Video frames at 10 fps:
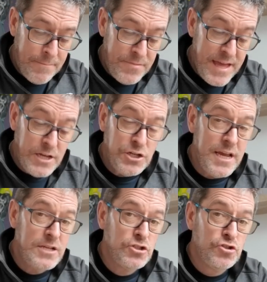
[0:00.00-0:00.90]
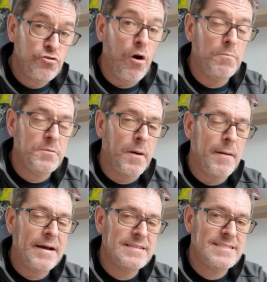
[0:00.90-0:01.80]
their shares dropped by
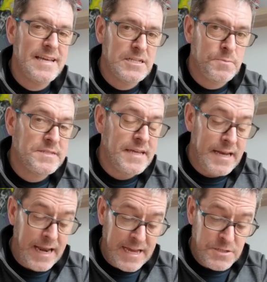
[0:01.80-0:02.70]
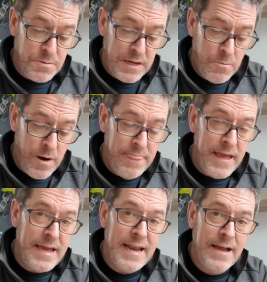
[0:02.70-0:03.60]
about 6% last week when
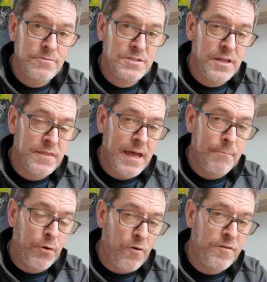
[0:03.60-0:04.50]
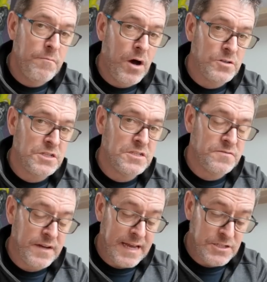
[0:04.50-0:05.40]
they announced that their profit
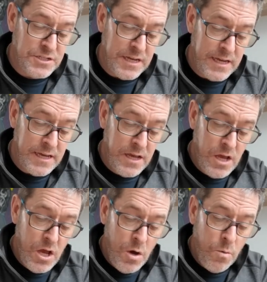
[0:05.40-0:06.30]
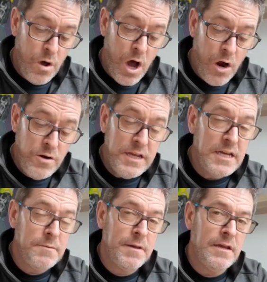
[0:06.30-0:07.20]
margins for last year were only
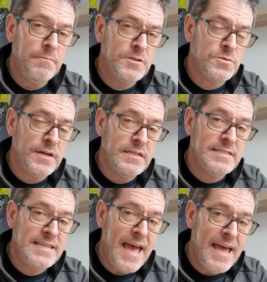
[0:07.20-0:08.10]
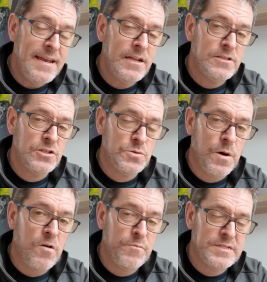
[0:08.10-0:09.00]
going to be between 10 to
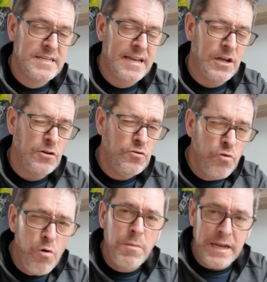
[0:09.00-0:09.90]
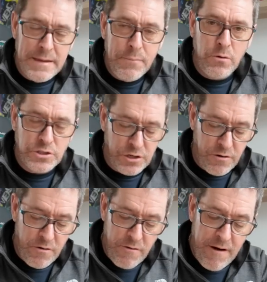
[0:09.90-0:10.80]
12%, and normally Porsche
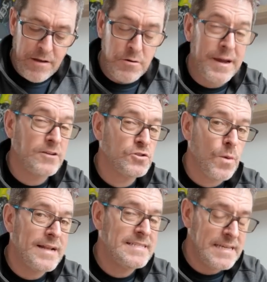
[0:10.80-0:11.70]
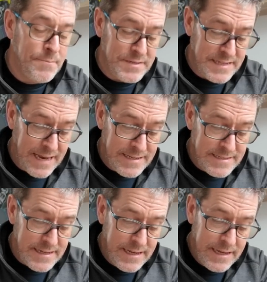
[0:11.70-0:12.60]
are around about 20%.